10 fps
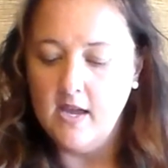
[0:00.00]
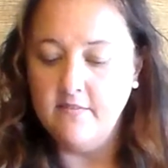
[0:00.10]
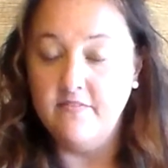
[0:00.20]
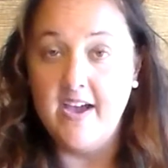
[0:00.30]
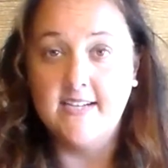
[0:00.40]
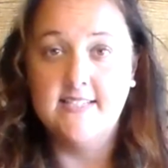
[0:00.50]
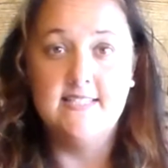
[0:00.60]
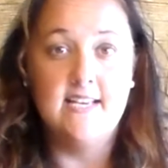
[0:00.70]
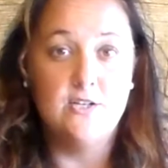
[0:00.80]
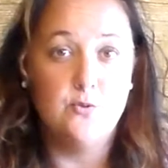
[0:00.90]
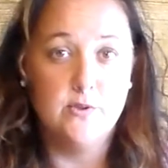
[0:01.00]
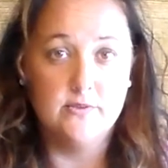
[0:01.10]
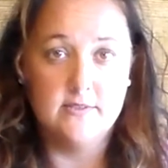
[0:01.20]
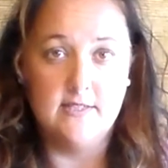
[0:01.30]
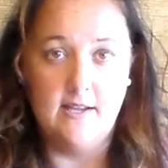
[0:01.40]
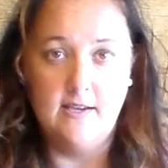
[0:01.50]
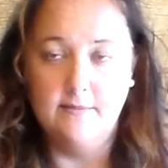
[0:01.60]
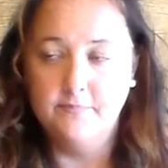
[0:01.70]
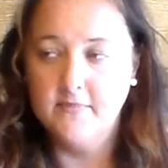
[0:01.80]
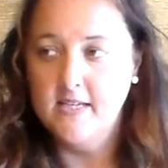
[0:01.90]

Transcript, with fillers: In fact, he's at drills today.